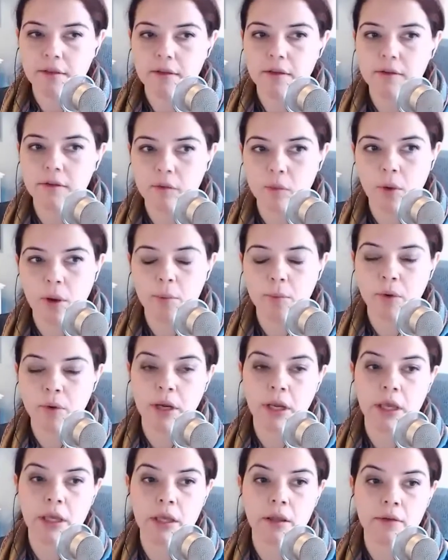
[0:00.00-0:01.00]
this is why I'm
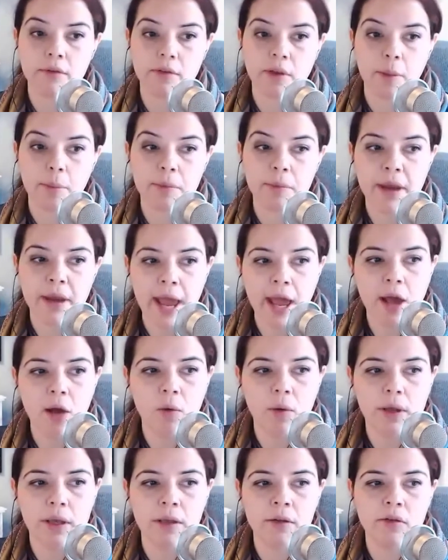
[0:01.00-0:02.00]
bringing this up
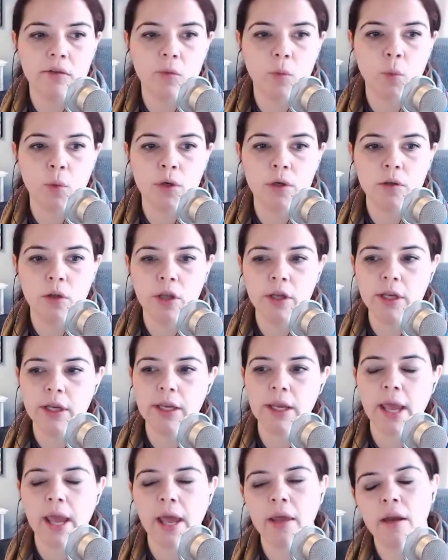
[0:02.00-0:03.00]
now is we're
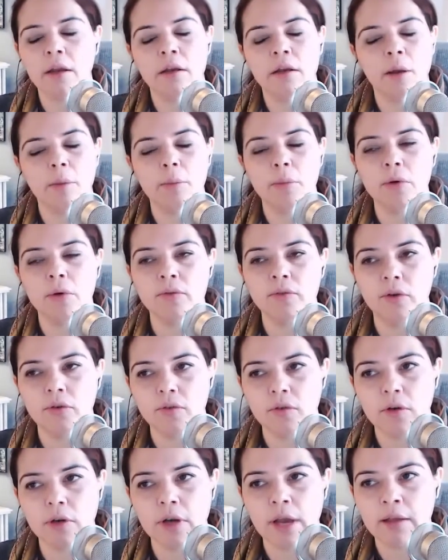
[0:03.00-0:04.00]
looking at a number of
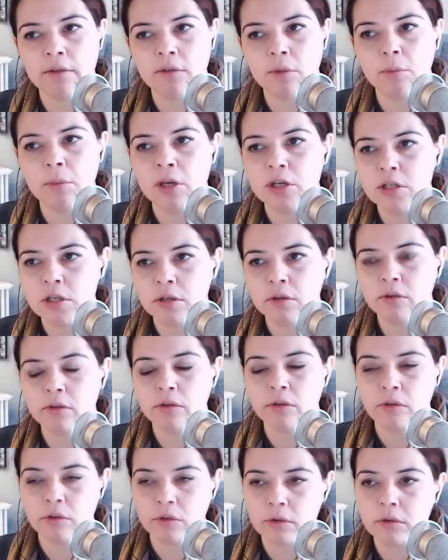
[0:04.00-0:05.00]
different NASA missions
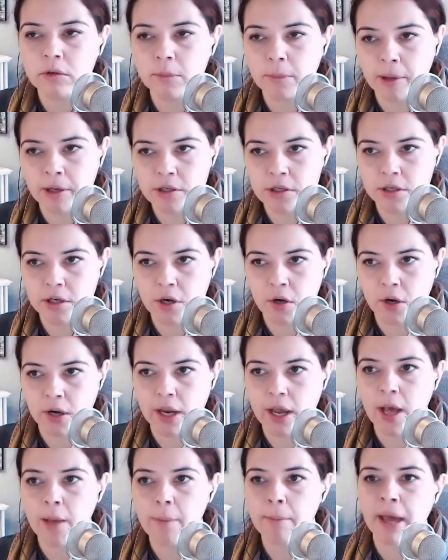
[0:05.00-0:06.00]
due to budgetary
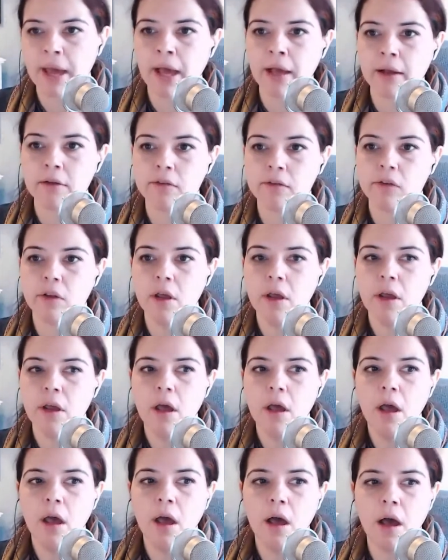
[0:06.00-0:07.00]
cutbacks,
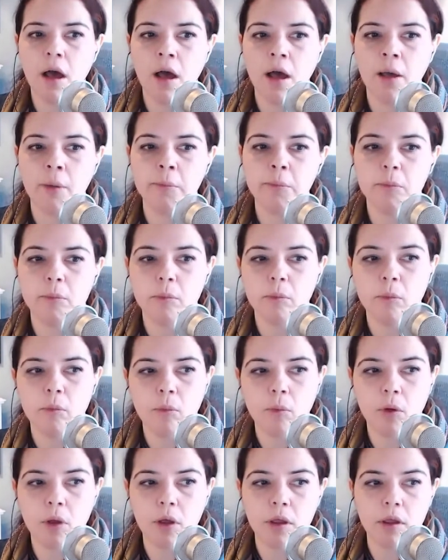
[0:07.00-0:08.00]
um,
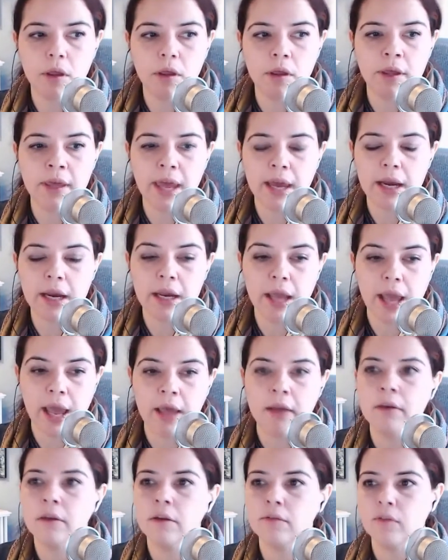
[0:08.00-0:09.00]
getting
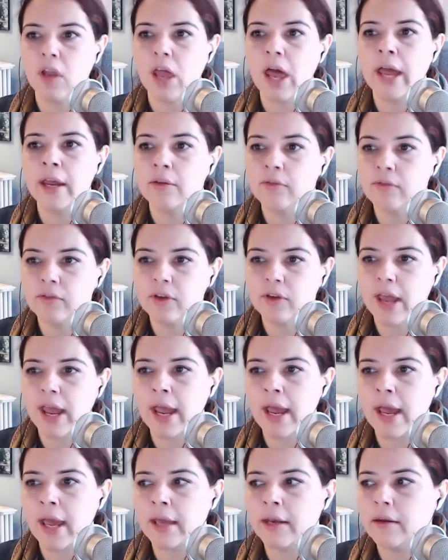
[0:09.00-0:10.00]
end of life
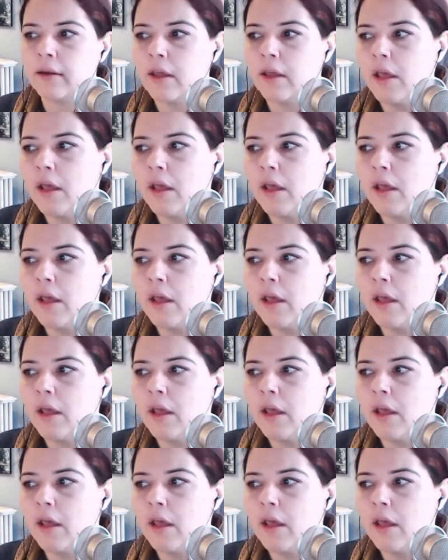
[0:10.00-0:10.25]
and